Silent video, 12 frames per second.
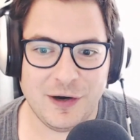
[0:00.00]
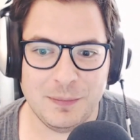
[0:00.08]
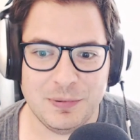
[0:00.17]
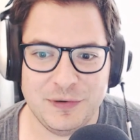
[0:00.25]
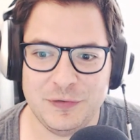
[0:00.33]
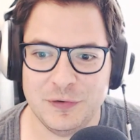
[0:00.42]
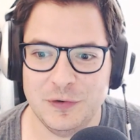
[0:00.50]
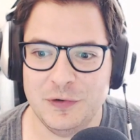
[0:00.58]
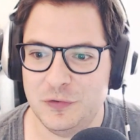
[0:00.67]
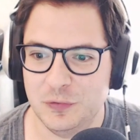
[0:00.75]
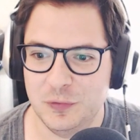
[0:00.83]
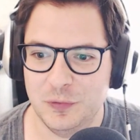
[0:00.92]
Our producer,
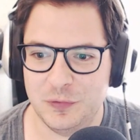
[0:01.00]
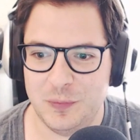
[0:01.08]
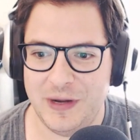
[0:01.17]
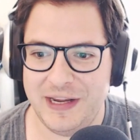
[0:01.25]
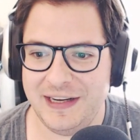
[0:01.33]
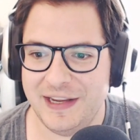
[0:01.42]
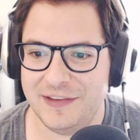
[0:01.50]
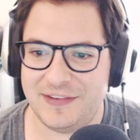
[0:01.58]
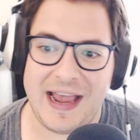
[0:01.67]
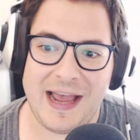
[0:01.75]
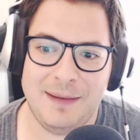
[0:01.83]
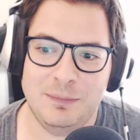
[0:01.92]
Jules Wang, is
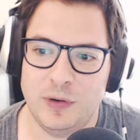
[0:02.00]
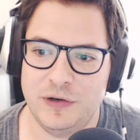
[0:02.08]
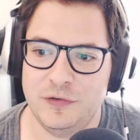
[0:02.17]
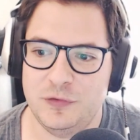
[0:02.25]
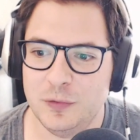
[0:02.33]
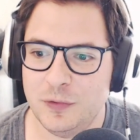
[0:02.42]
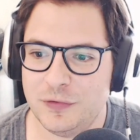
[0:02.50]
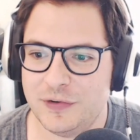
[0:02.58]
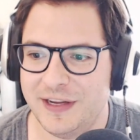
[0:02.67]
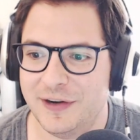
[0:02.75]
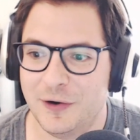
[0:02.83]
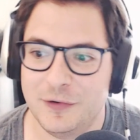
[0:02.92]
at Point Jules,
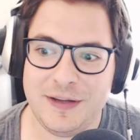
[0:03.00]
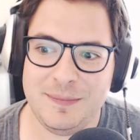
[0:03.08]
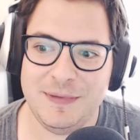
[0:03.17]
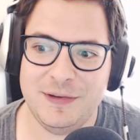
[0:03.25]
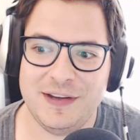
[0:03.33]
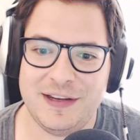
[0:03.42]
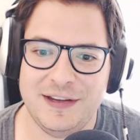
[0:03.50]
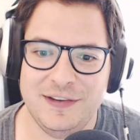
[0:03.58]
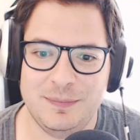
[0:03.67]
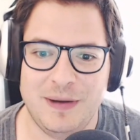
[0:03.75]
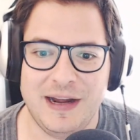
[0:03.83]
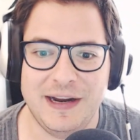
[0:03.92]
and our theme music is
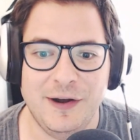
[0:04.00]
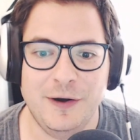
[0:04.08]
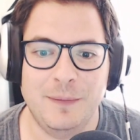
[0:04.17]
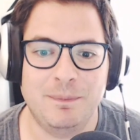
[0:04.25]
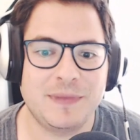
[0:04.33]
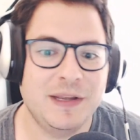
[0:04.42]
by Home.